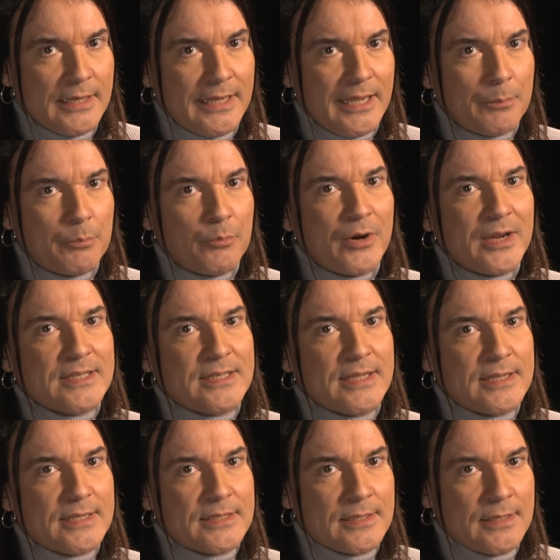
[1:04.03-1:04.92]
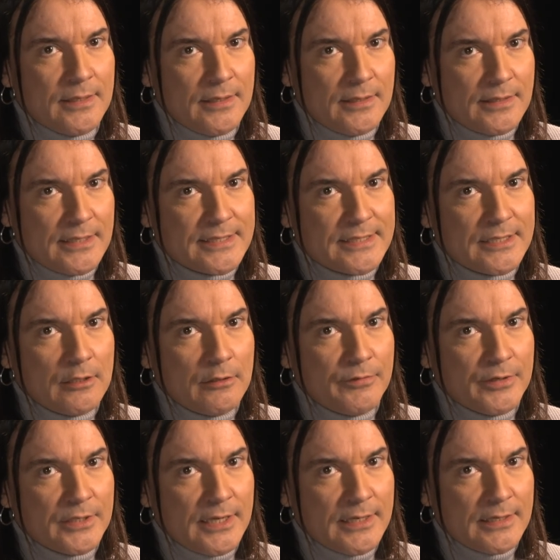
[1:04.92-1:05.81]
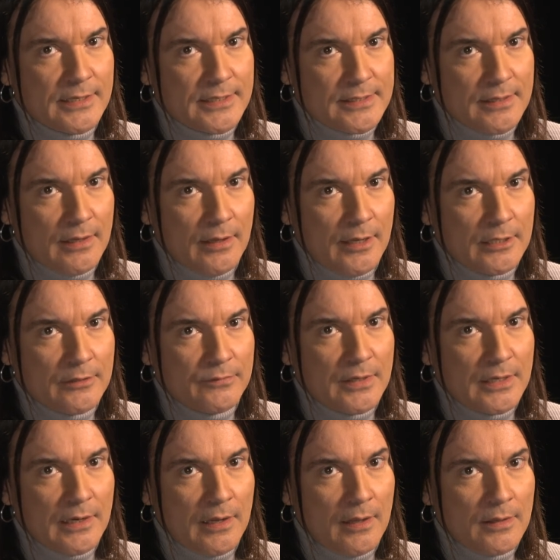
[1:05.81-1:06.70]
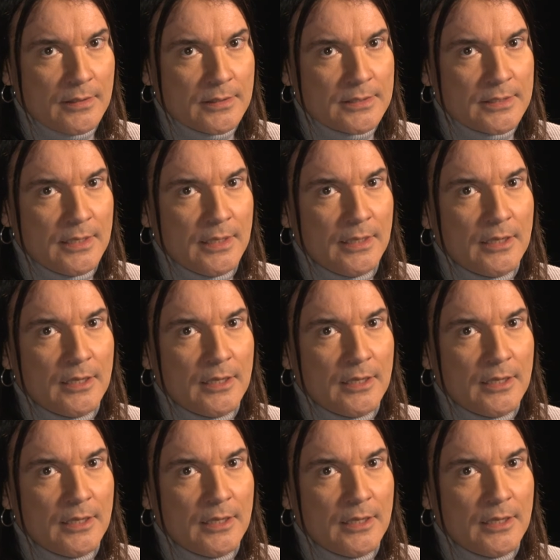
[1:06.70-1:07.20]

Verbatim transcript: It presses at the silvered underside of the glass,